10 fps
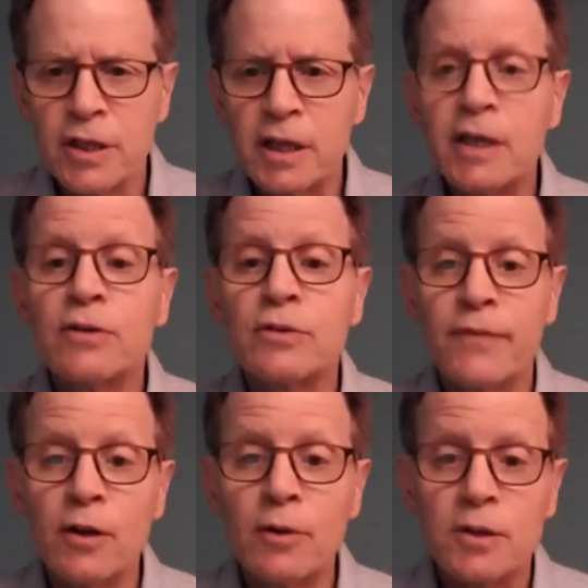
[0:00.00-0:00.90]
the inner
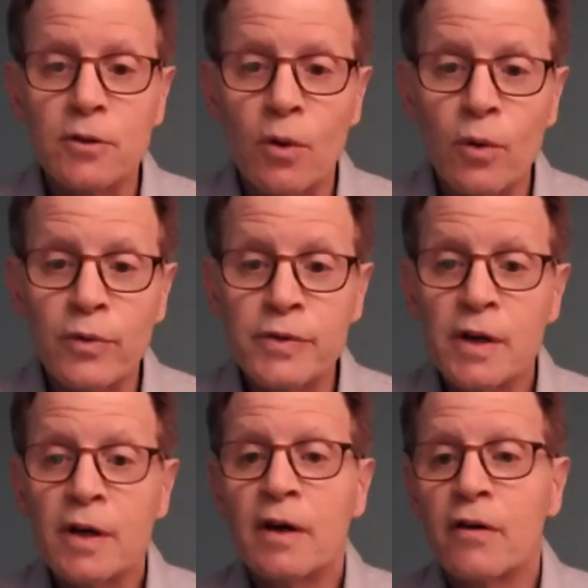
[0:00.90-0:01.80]
development goals
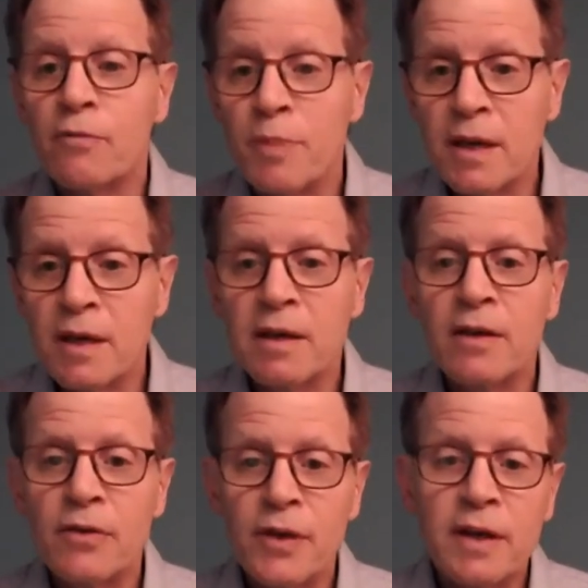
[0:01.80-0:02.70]
of being,
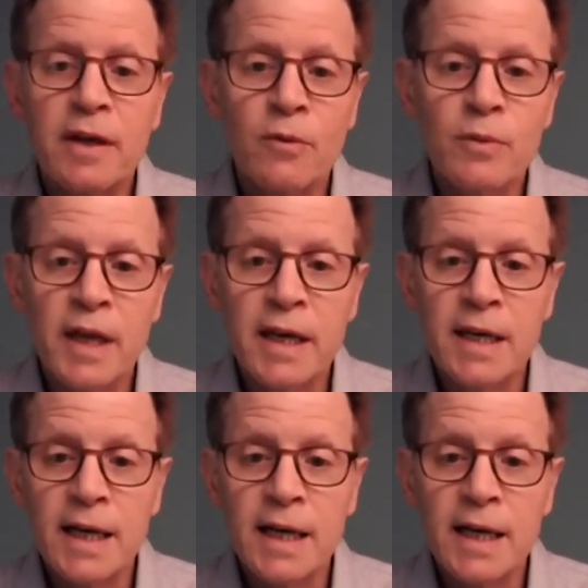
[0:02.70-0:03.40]
thinking, relating,